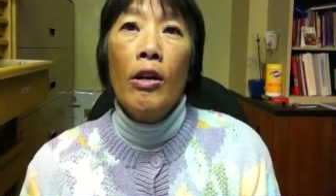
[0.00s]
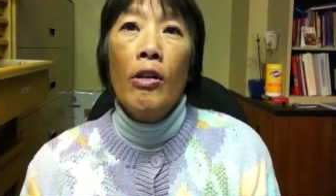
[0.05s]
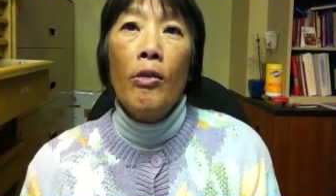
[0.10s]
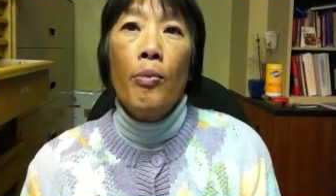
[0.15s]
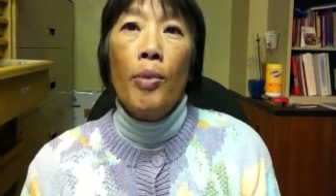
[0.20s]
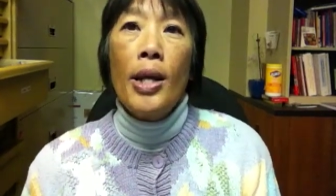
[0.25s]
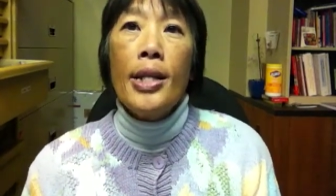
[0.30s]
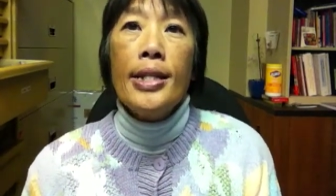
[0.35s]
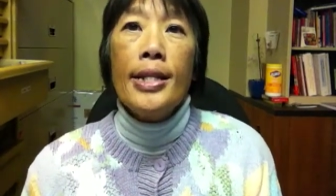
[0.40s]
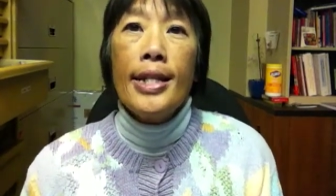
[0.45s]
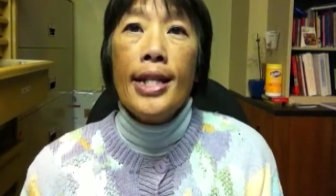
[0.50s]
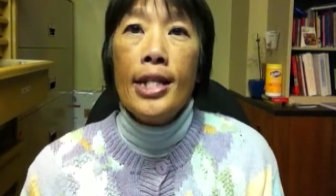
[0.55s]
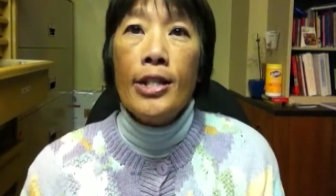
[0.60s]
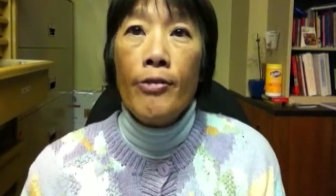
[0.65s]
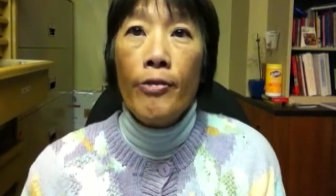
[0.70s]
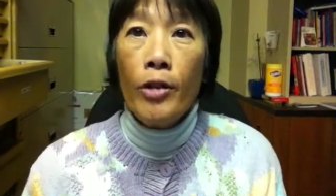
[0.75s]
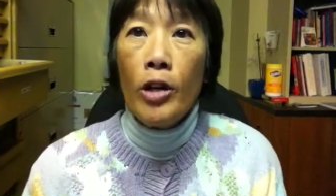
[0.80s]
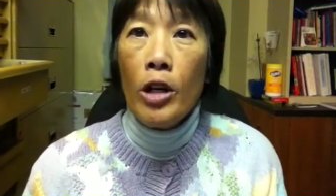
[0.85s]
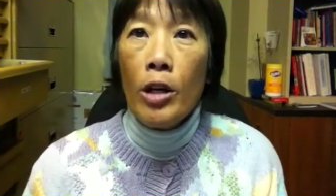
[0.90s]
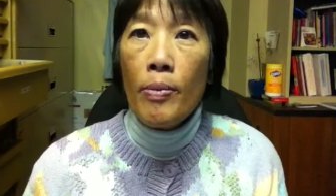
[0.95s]
present tense
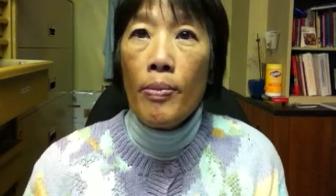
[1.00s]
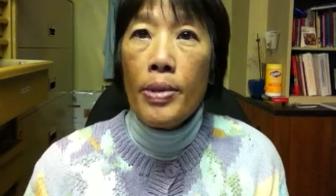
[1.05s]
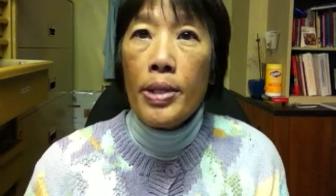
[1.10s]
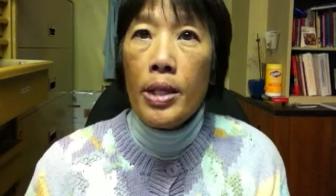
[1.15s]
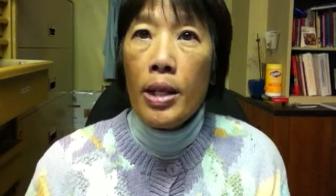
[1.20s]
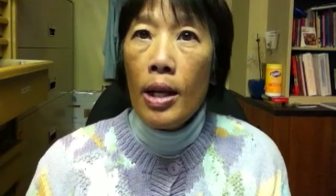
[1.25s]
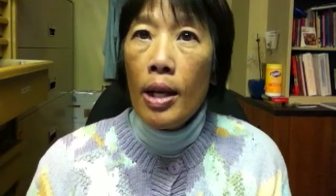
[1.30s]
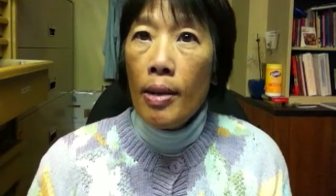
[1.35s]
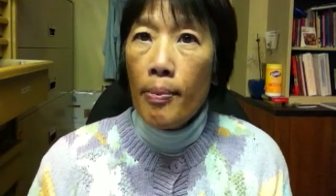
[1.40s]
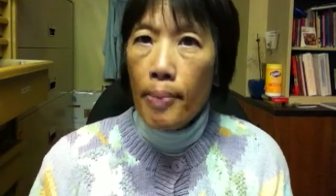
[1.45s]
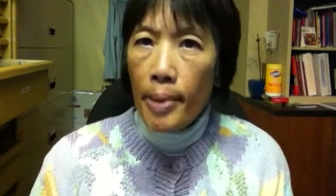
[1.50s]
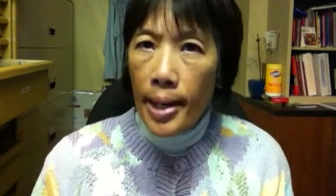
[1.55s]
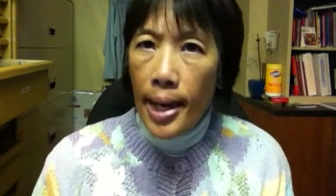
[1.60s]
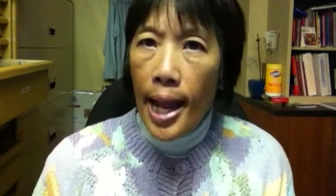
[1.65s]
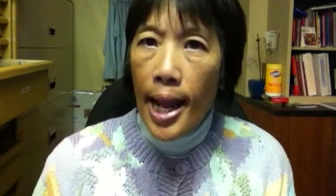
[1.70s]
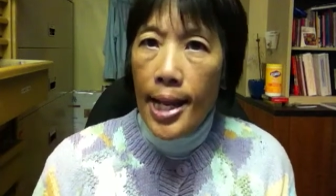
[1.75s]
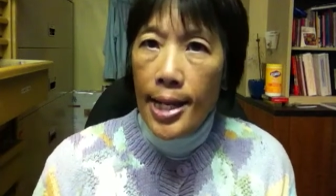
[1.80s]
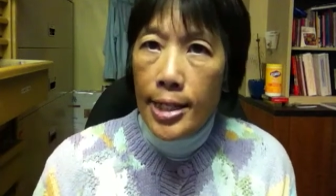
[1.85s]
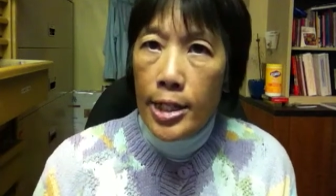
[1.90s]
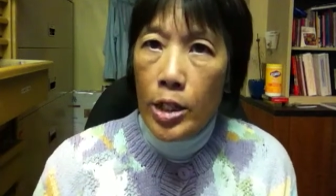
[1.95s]
verbs but
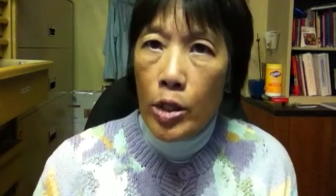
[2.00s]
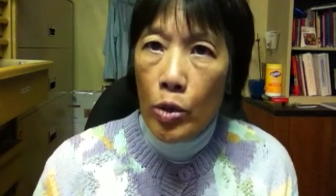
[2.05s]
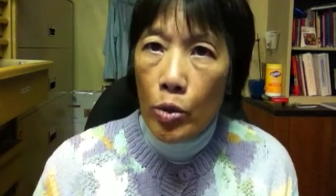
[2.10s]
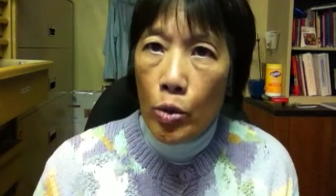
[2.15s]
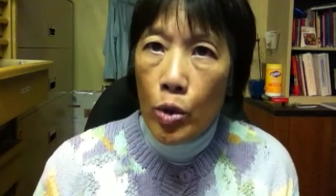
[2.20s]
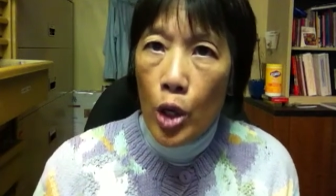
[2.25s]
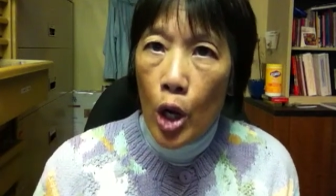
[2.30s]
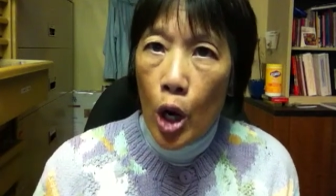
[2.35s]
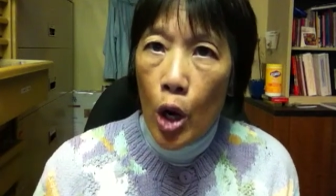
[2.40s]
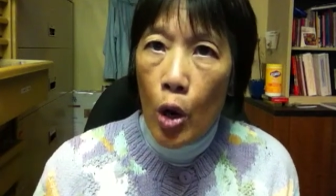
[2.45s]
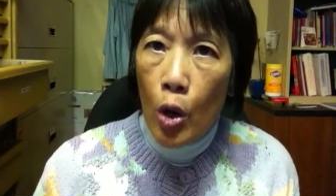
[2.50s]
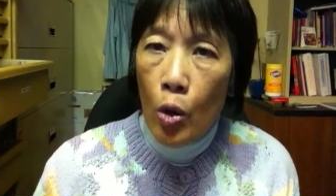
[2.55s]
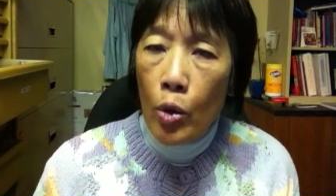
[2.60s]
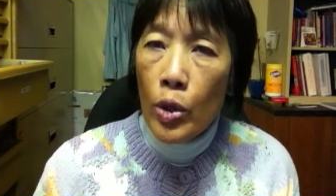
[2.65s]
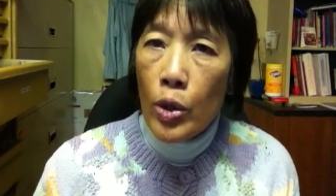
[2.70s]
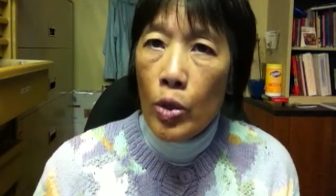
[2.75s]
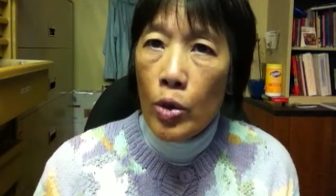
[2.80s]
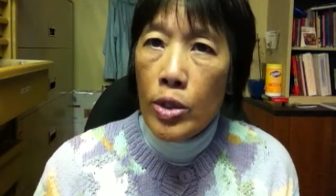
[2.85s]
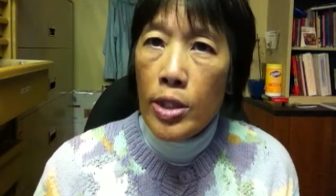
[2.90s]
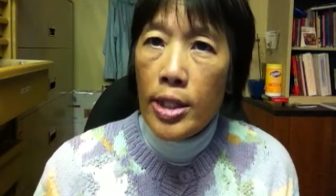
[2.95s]
as you know,
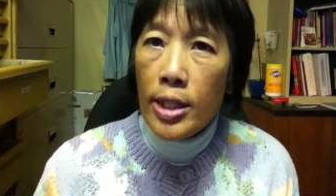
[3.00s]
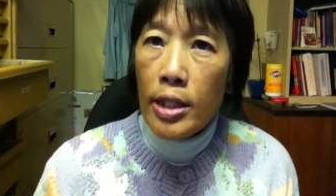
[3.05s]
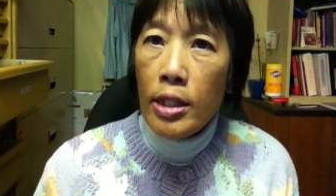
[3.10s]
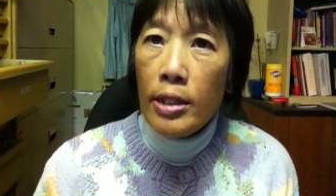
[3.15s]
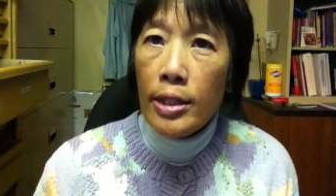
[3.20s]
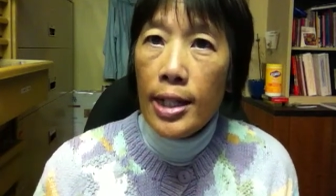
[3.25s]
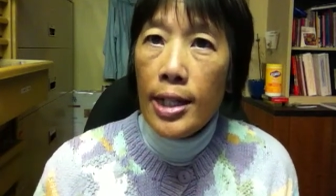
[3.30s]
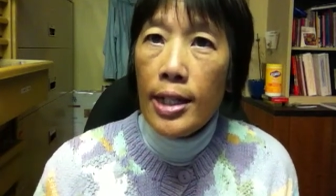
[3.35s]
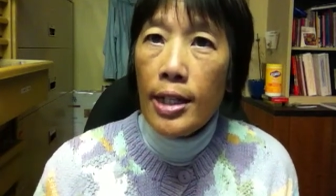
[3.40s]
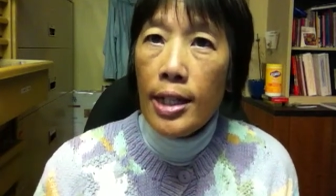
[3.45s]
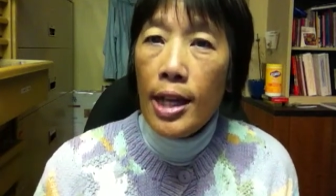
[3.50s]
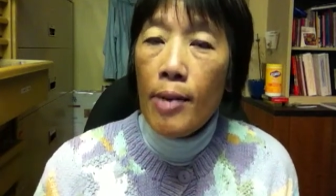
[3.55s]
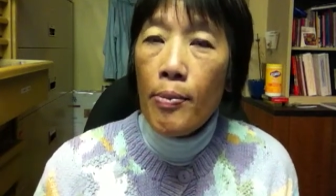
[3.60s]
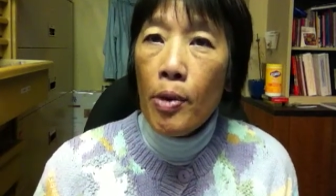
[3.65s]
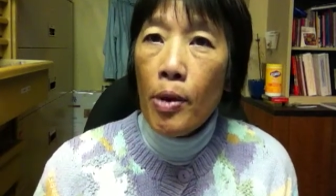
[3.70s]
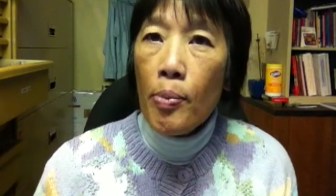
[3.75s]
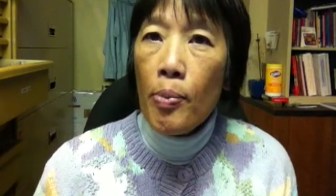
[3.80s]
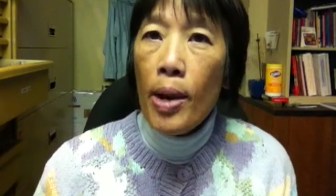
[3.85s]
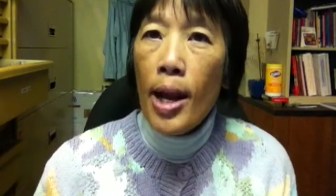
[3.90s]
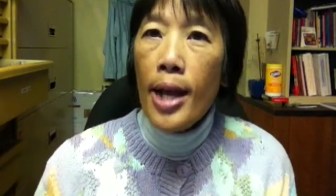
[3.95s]
you still need a lot
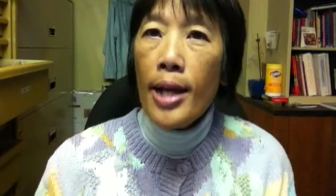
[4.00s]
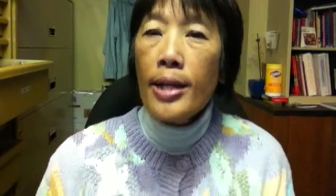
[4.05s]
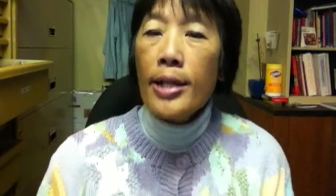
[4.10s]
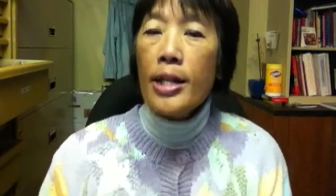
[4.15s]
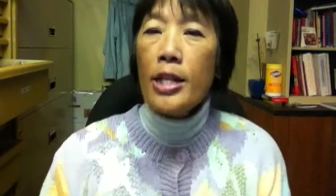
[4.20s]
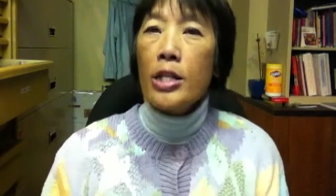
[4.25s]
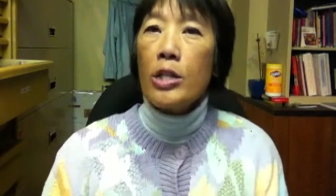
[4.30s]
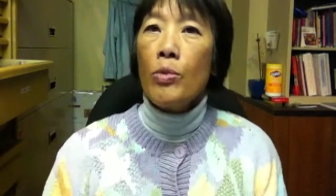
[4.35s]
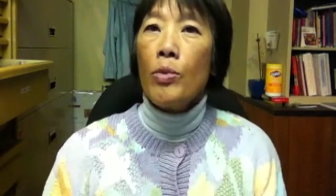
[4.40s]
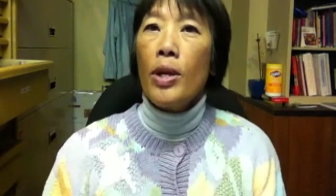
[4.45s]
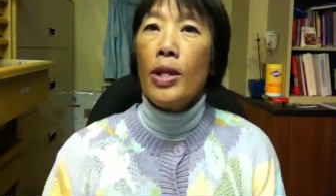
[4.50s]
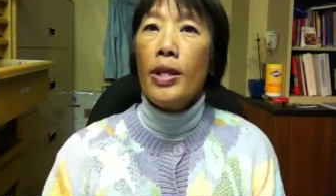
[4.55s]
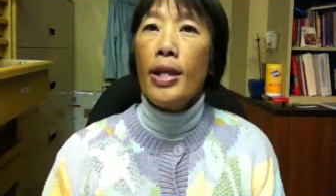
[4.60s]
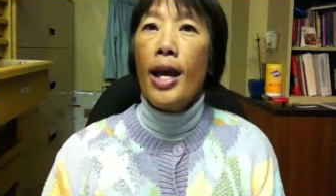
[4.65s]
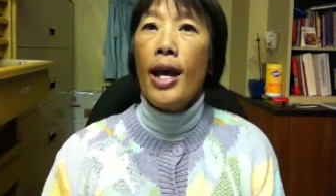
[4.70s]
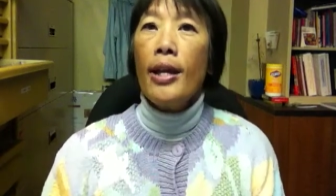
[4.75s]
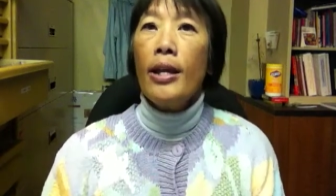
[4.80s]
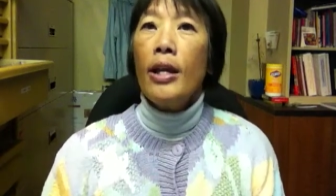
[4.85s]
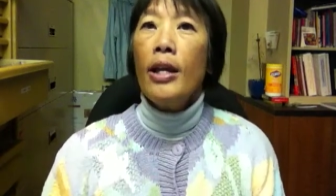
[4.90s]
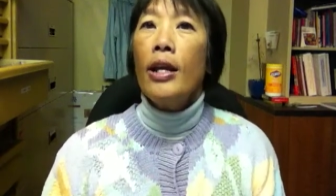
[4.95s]
more practice with
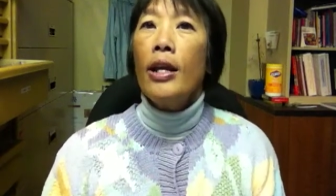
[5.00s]
that